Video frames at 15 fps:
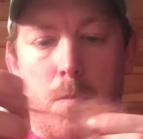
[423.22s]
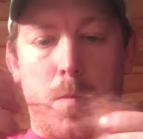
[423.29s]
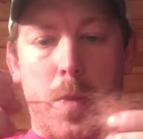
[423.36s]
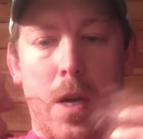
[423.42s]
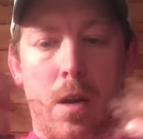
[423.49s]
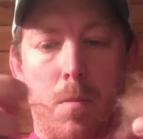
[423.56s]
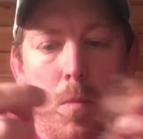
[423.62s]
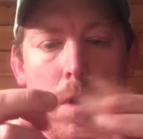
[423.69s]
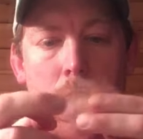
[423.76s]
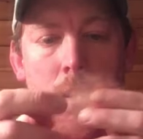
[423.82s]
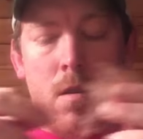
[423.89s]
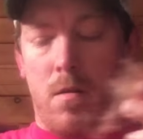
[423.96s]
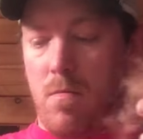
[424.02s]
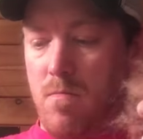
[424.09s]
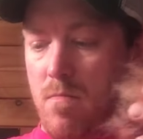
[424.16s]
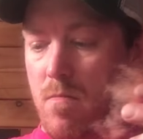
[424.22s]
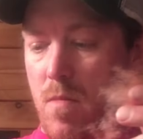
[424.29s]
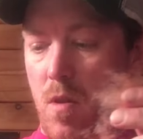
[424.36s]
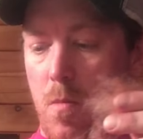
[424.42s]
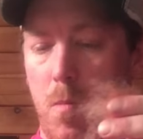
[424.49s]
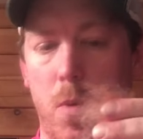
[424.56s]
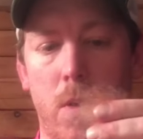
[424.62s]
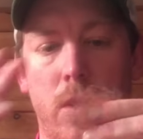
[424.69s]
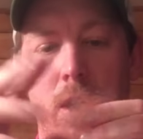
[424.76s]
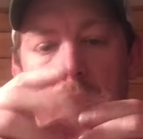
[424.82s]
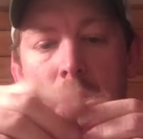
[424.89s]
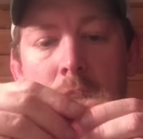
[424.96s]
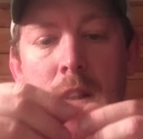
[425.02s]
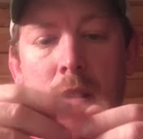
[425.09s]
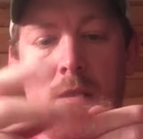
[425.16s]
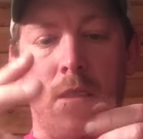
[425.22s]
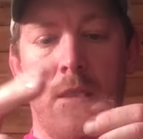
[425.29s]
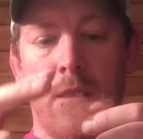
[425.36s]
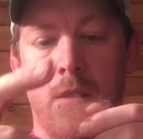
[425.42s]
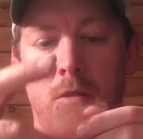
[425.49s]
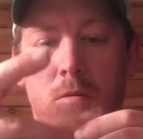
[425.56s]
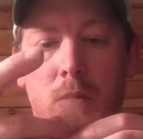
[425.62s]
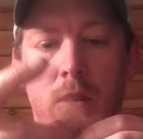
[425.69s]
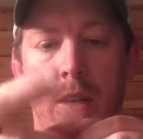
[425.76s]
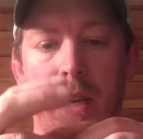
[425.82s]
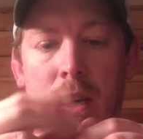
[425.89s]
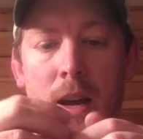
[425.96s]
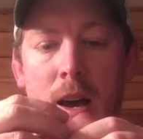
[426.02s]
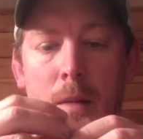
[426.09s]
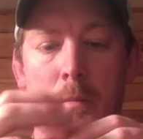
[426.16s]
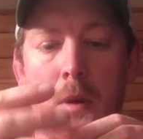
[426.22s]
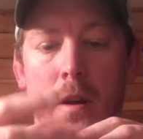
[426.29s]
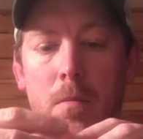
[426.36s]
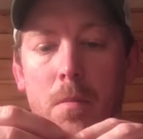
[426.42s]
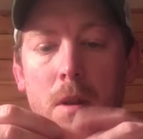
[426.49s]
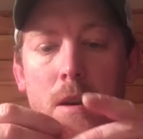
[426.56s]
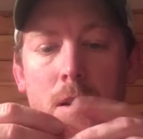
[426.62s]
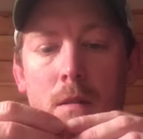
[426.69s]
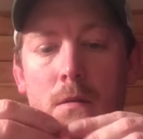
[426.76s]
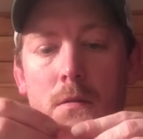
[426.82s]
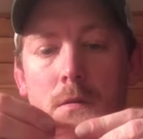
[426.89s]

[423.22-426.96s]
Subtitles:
Pick apart or pull out anything that's really gobbed up there.